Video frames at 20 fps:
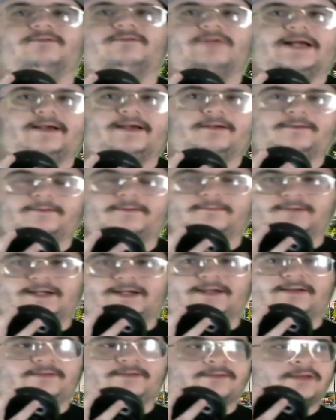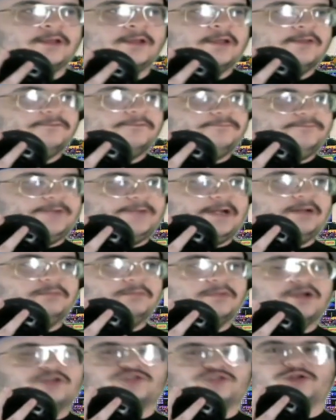Iowa, right? Very
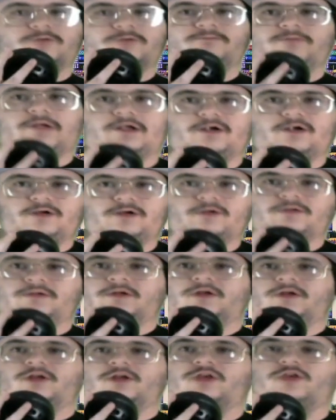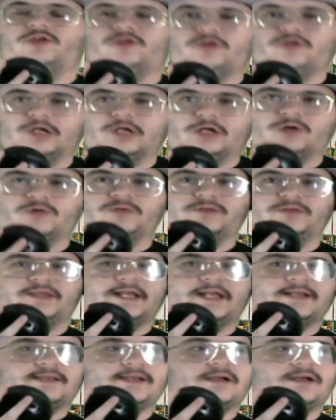much a weird zone
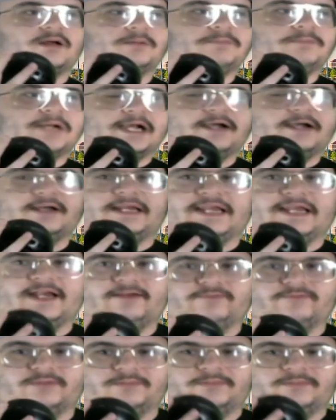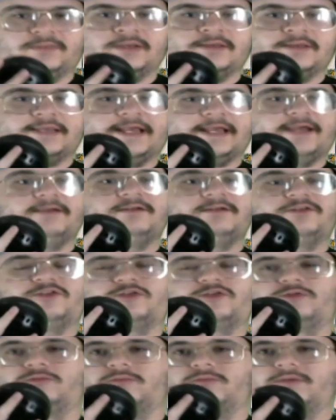that the umpire gave them.
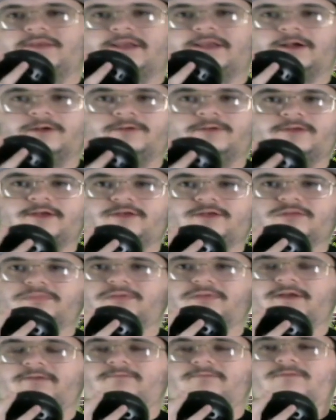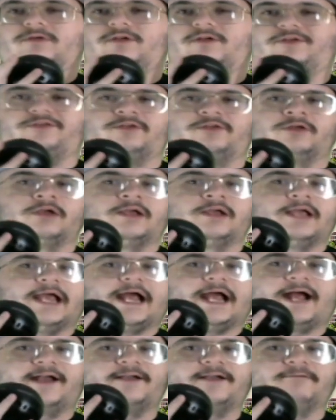Their discipline was
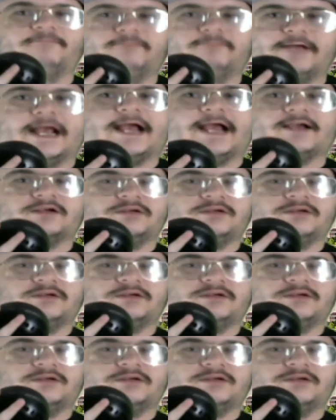out of whack